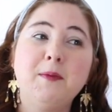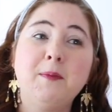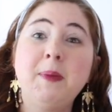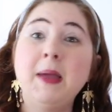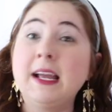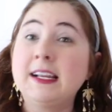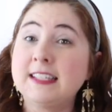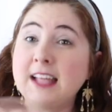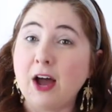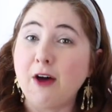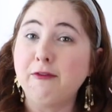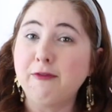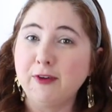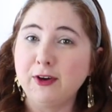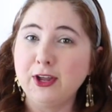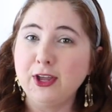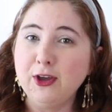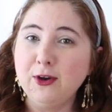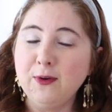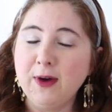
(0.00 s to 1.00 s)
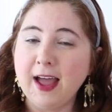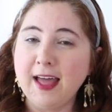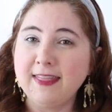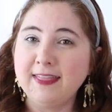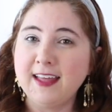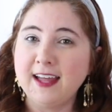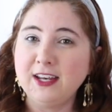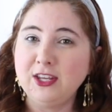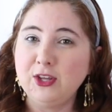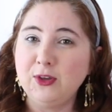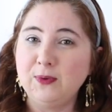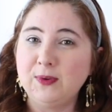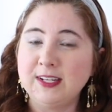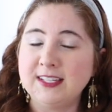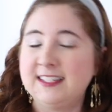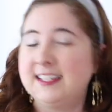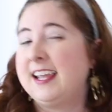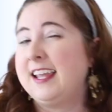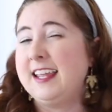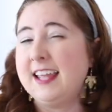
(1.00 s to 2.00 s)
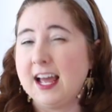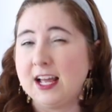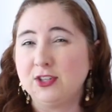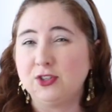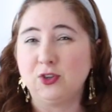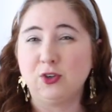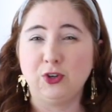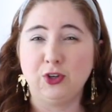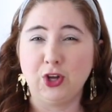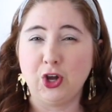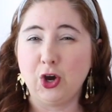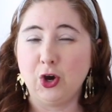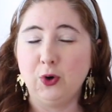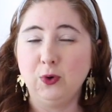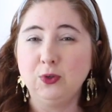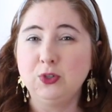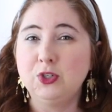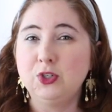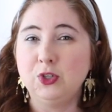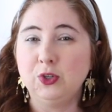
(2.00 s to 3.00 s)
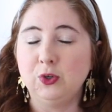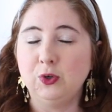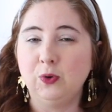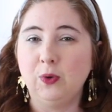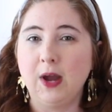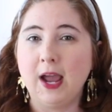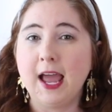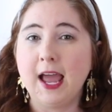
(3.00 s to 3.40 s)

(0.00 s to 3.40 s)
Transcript: picks out for you, and then you can say yes or no to